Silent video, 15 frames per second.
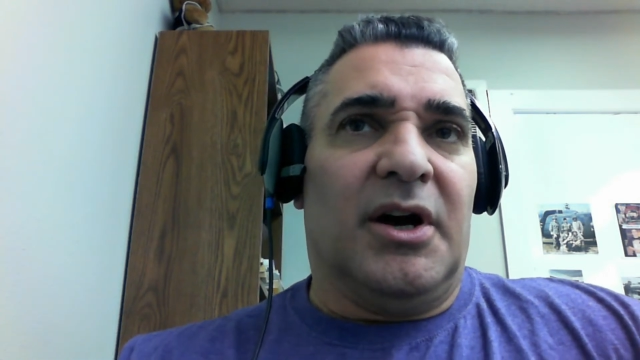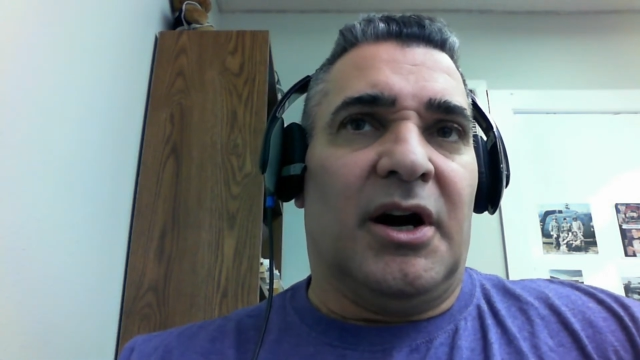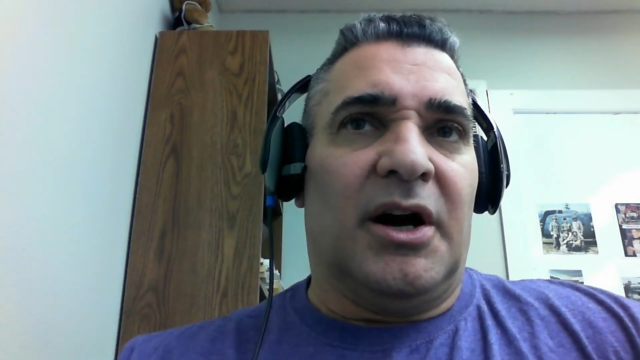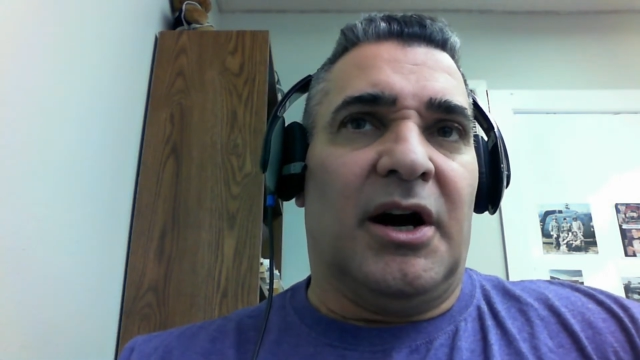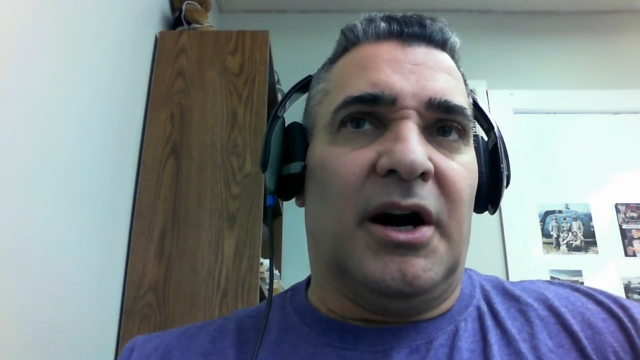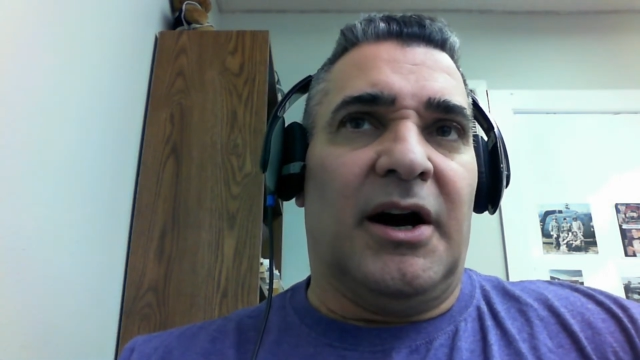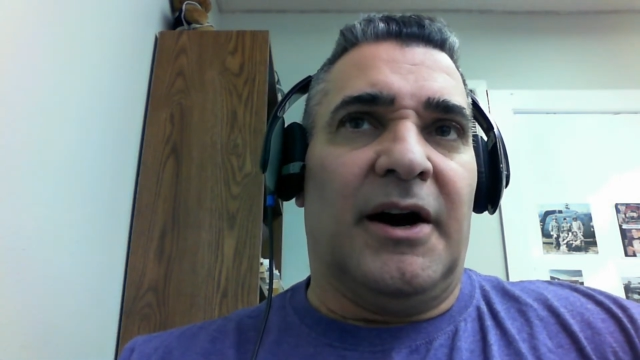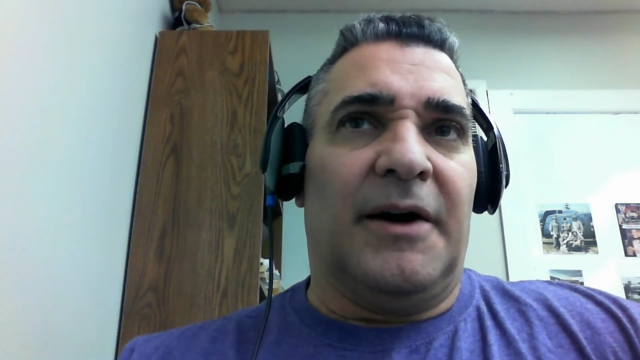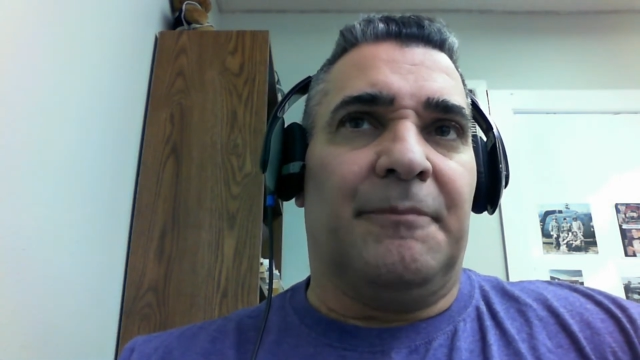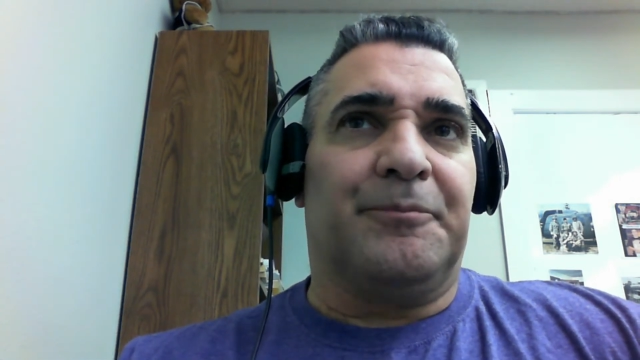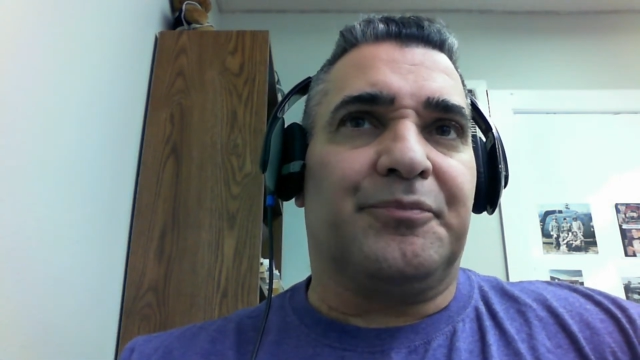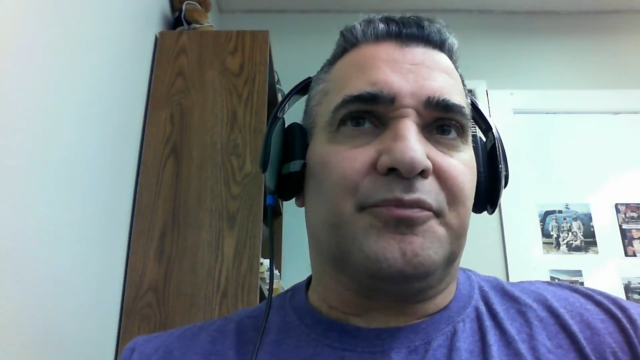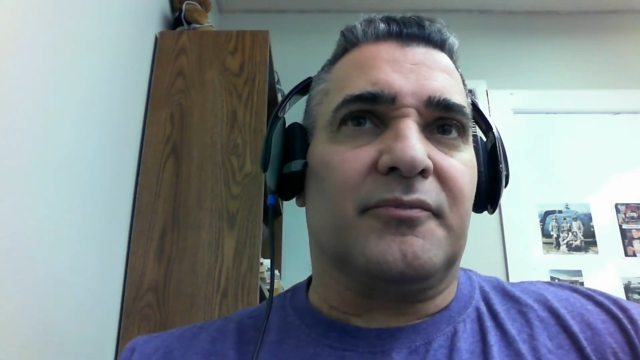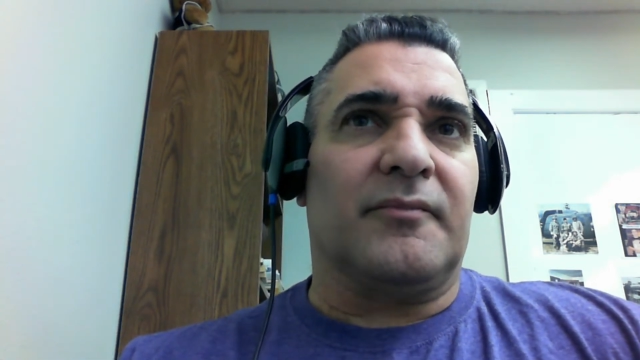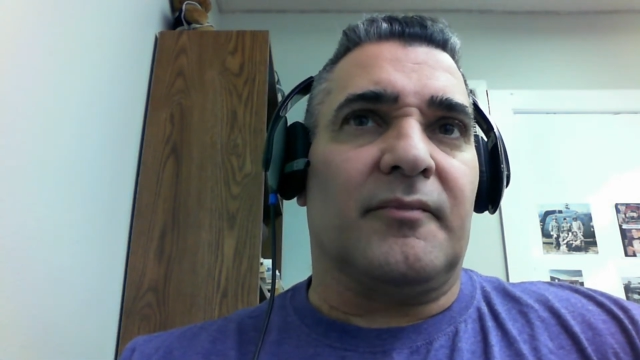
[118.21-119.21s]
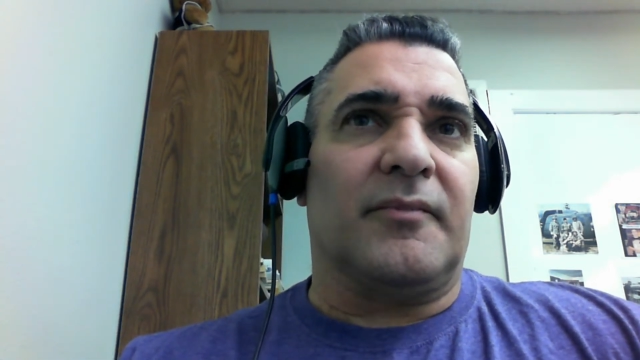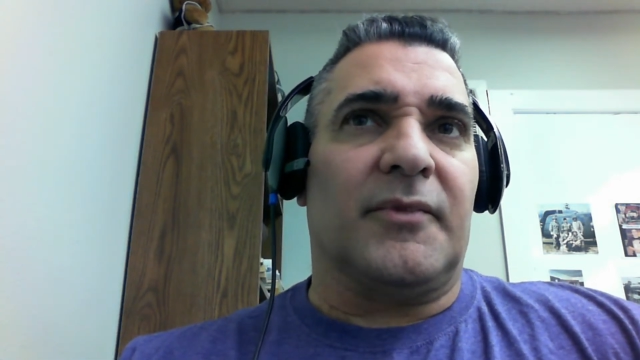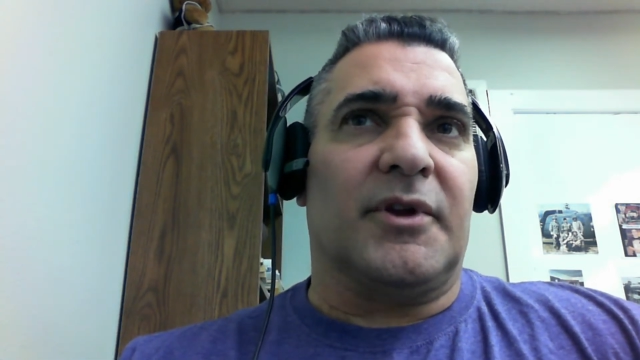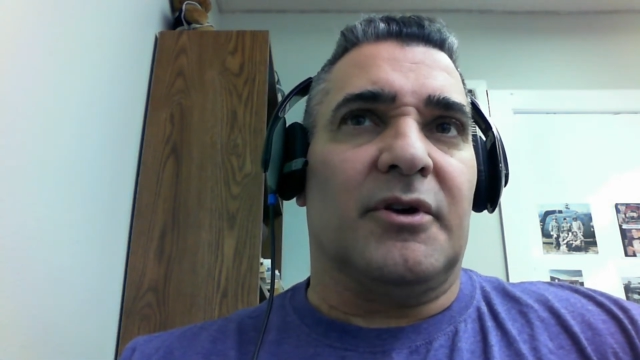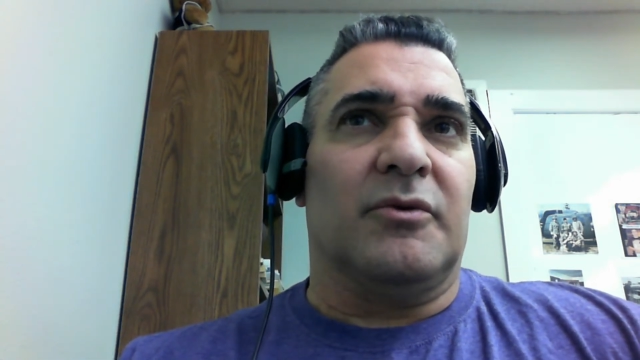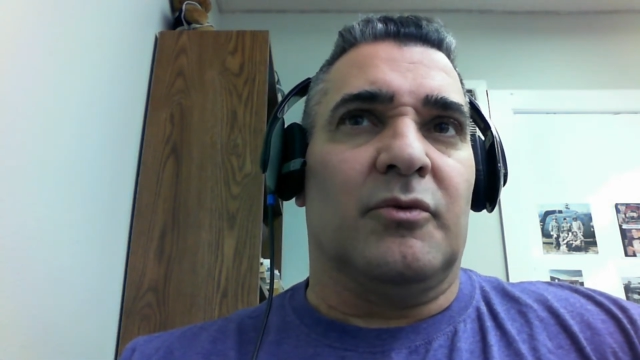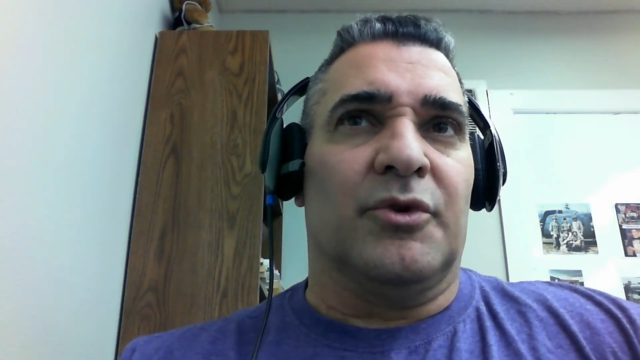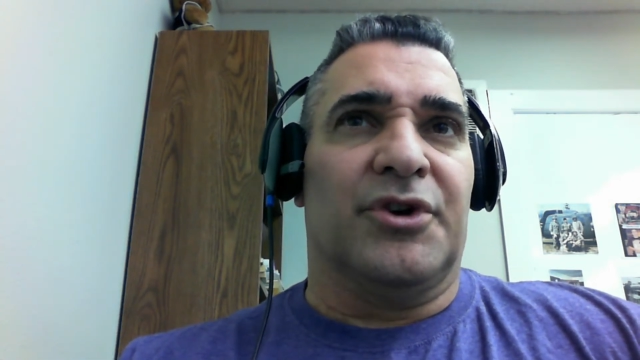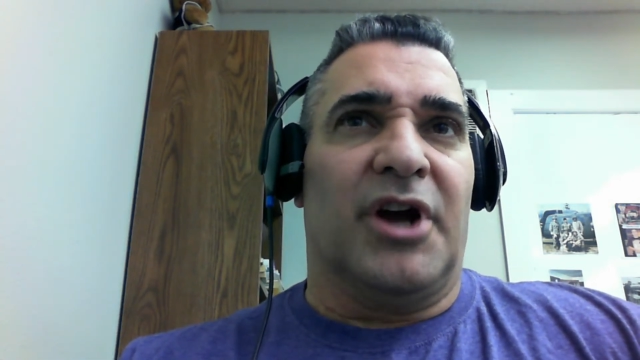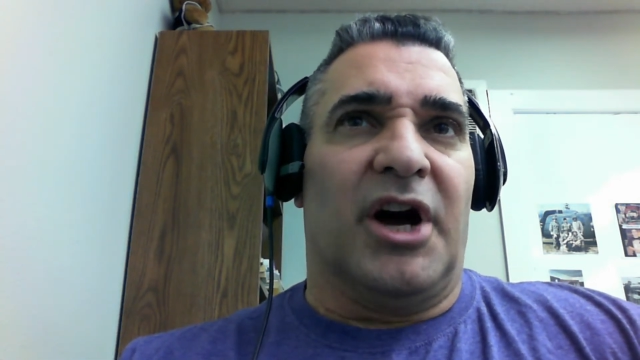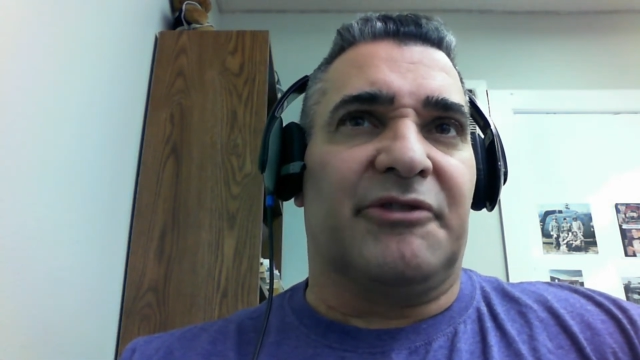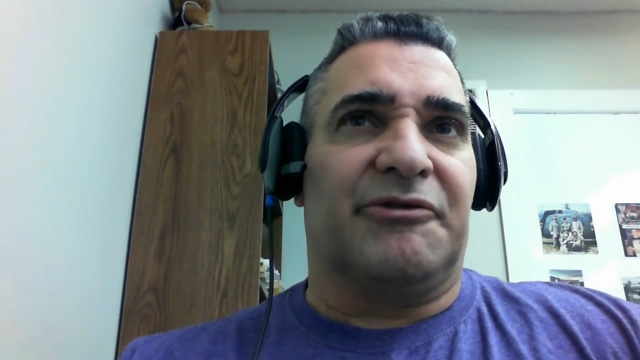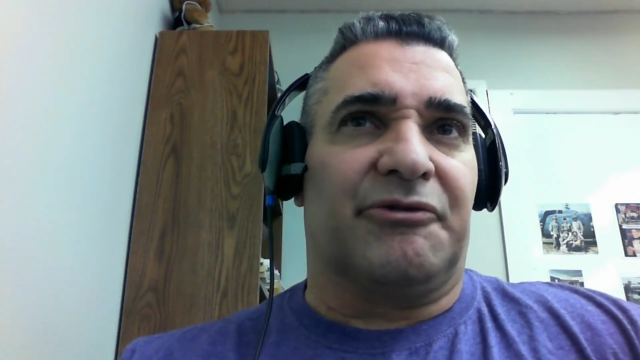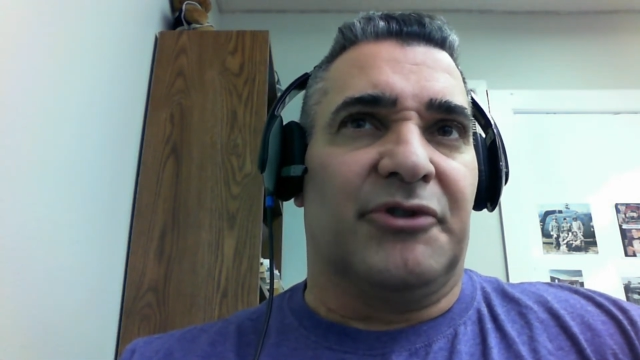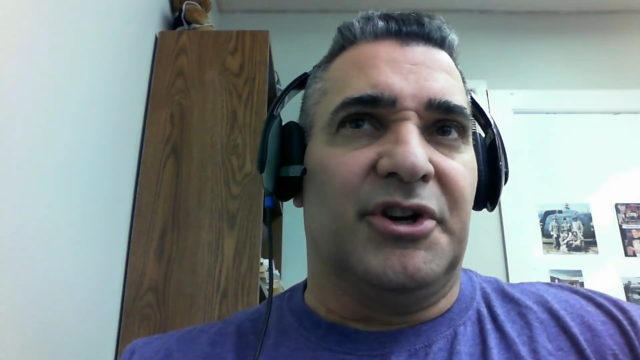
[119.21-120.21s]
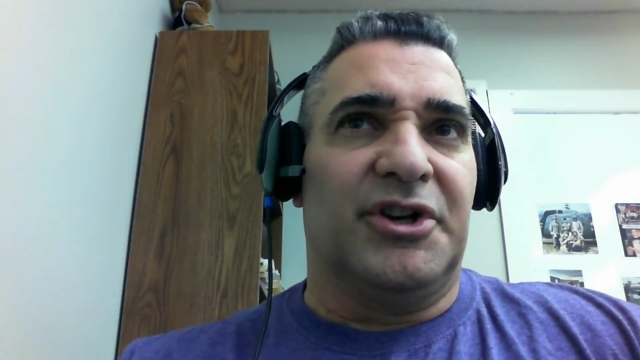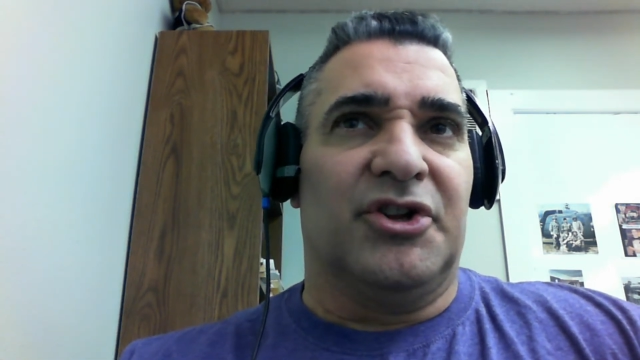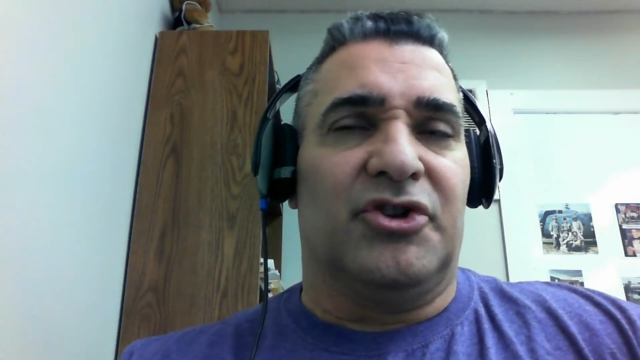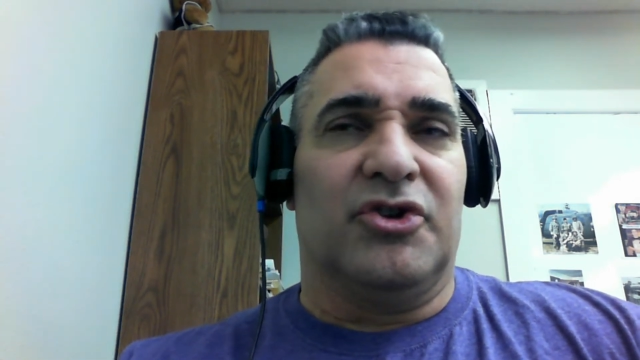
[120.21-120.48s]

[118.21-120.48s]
um, we're not free to